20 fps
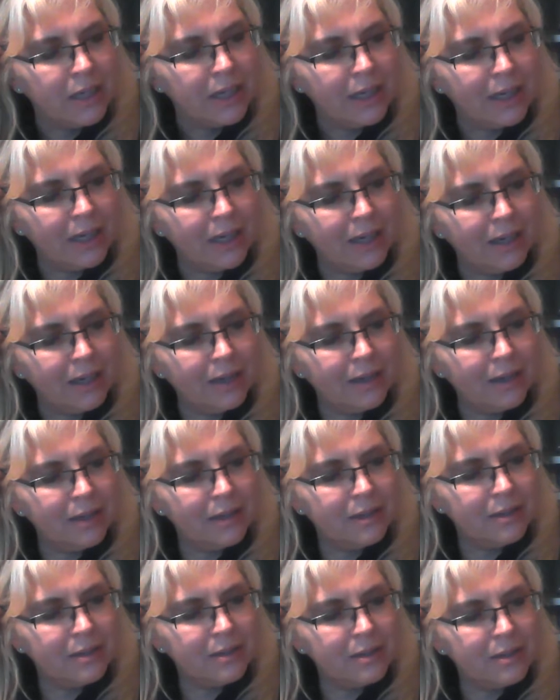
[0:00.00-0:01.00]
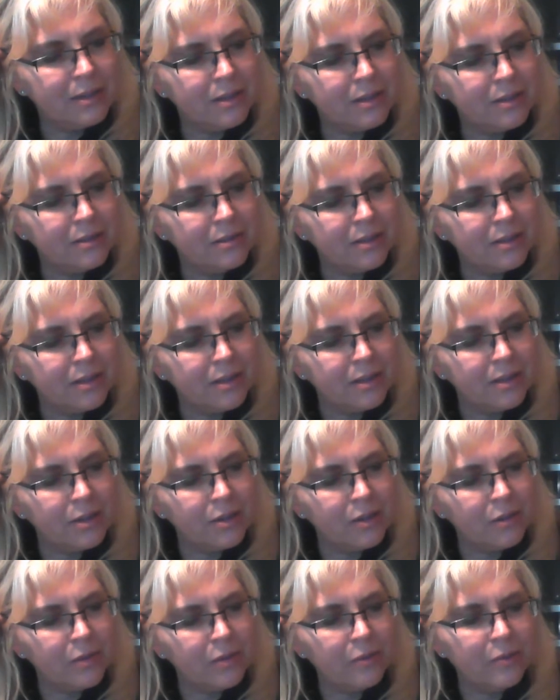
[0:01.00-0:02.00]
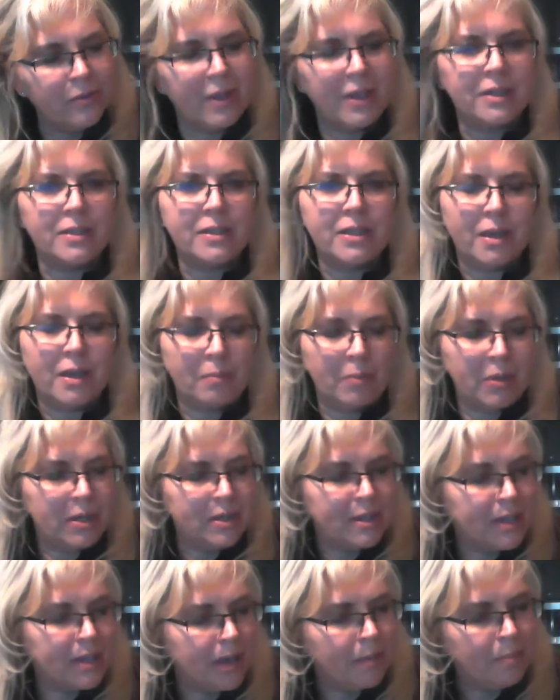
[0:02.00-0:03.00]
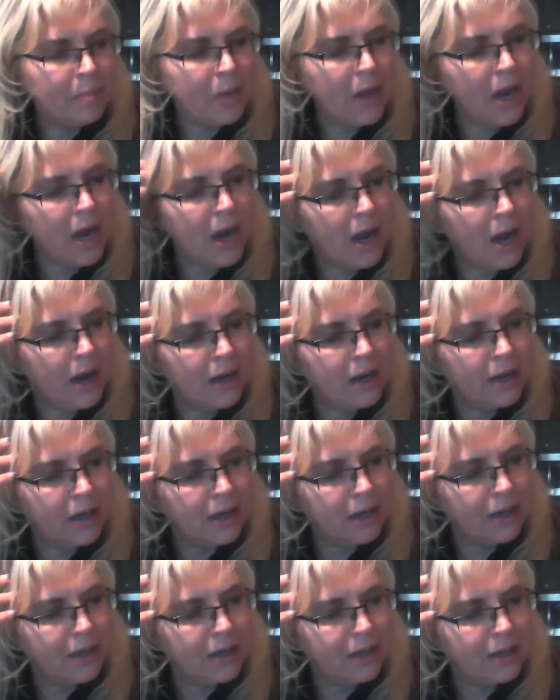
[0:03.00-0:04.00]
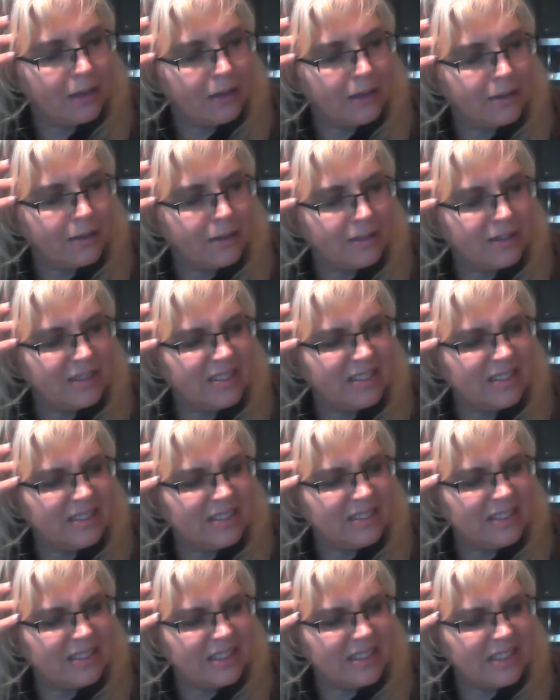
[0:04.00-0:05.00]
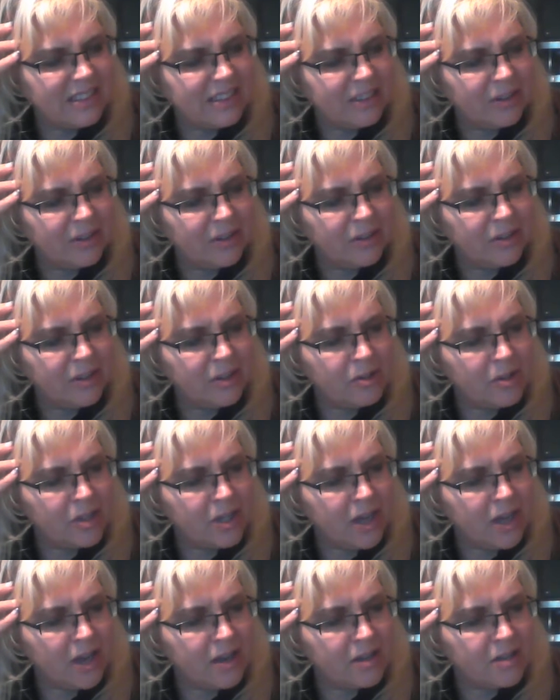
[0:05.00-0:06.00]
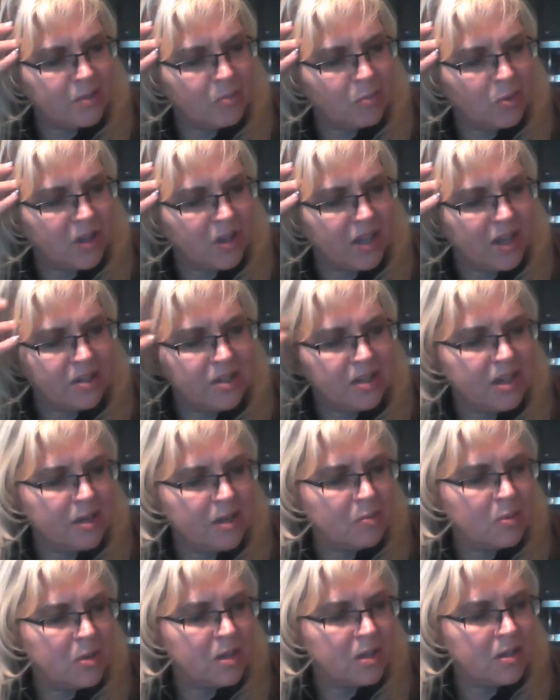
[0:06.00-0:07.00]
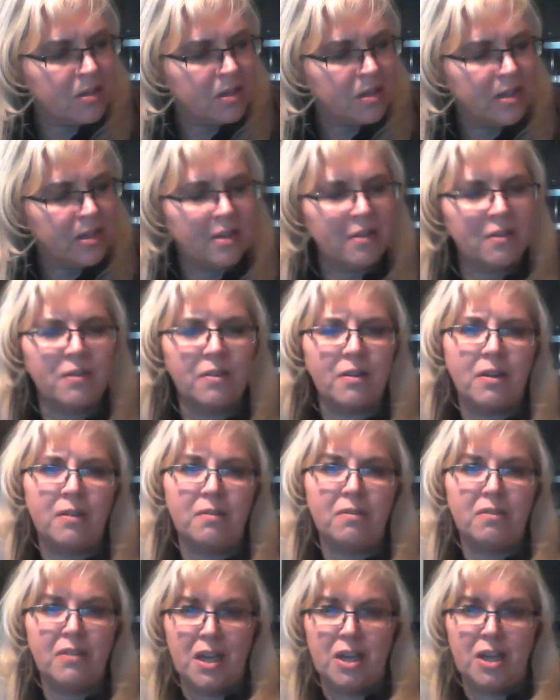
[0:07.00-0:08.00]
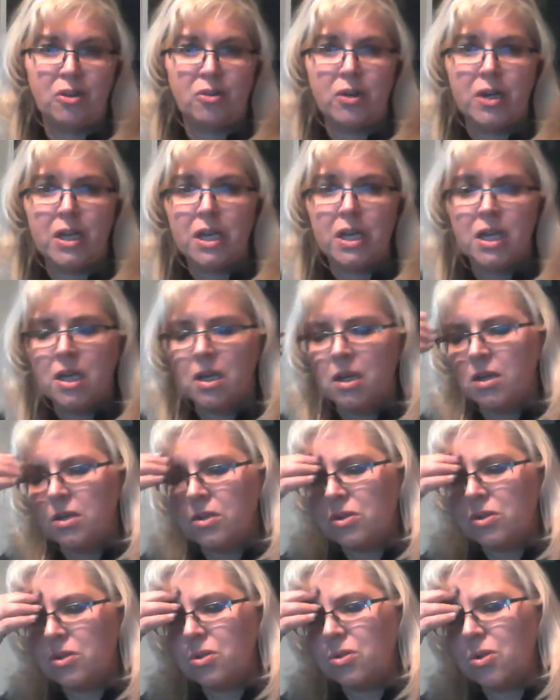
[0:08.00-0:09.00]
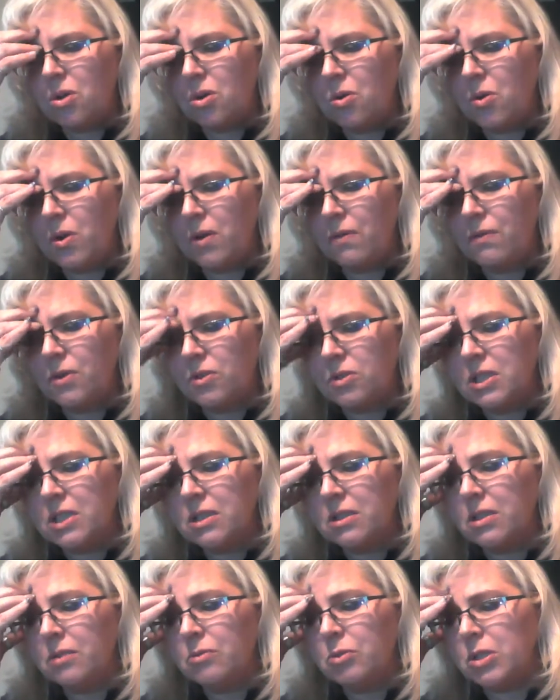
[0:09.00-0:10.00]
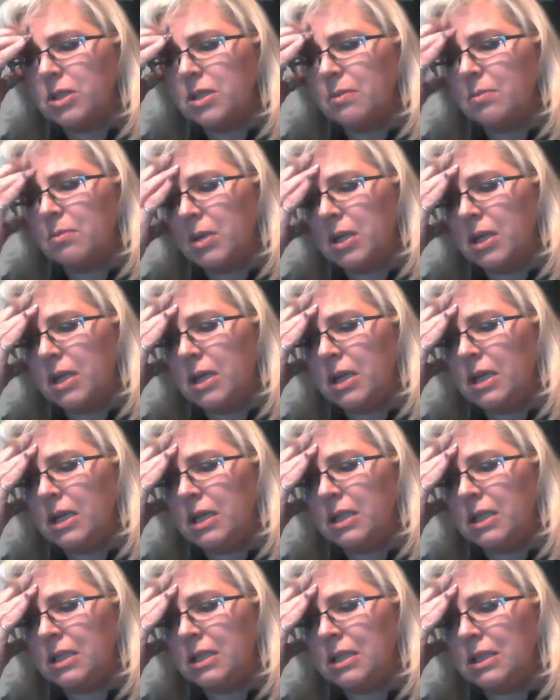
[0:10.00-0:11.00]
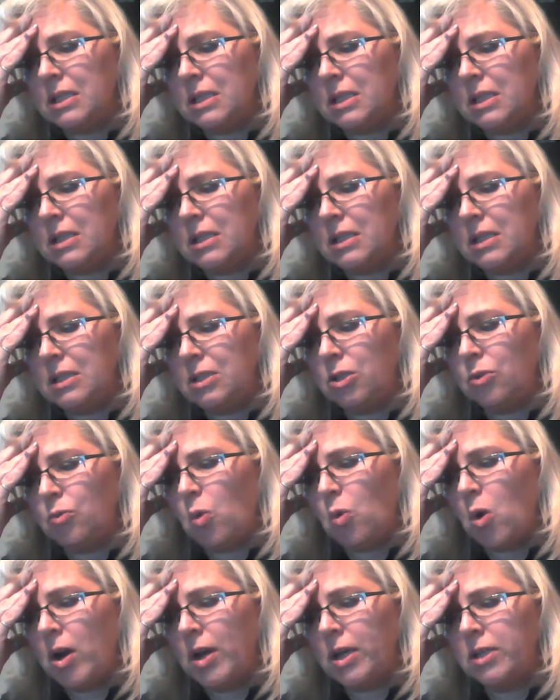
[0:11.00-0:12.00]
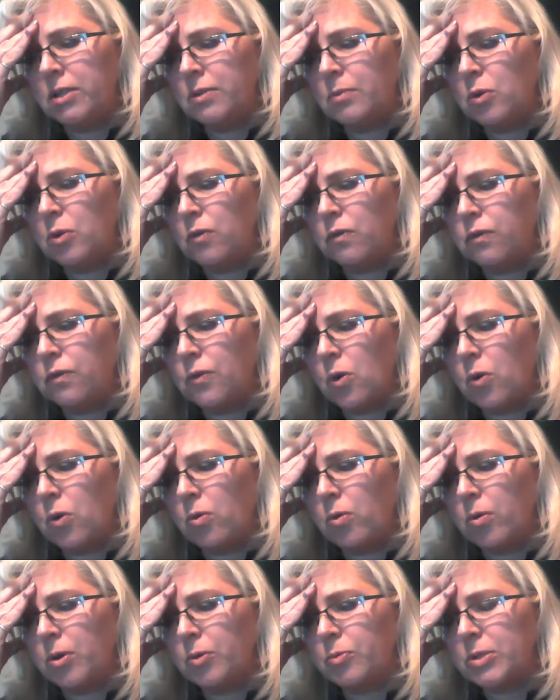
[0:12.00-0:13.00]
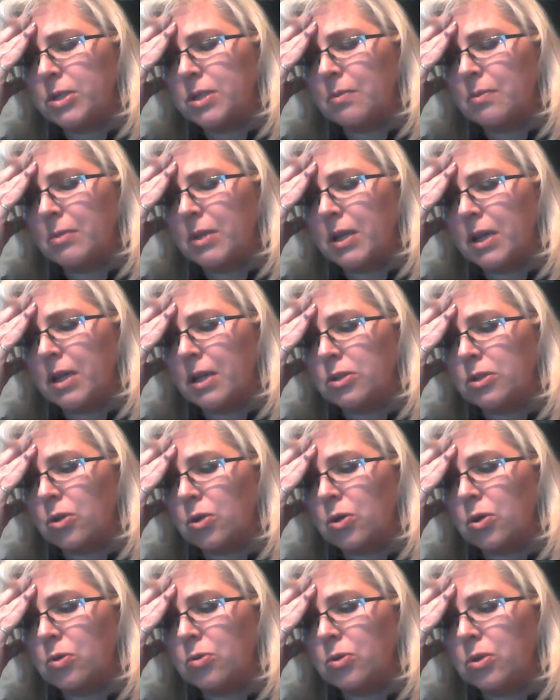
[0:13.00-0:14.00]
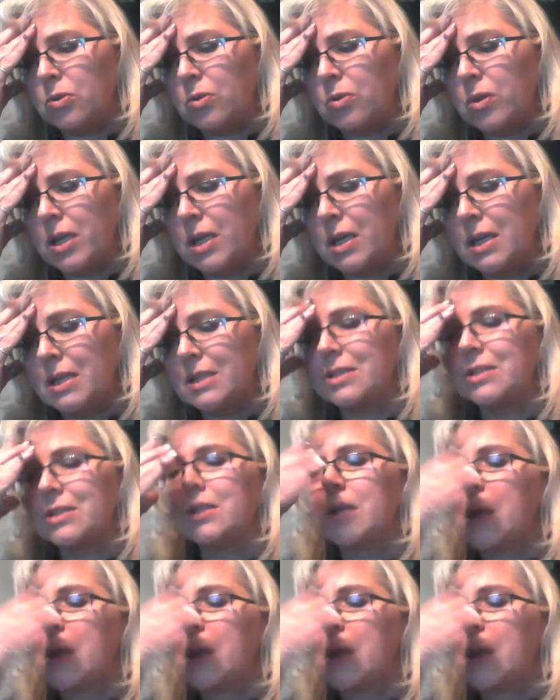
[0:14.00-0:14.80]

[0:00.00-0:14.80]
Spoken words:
and things can be set back, and enthusiasm without substance and fakery. So if you're dealing with somebody and you wanted to move forward with some things or go do things,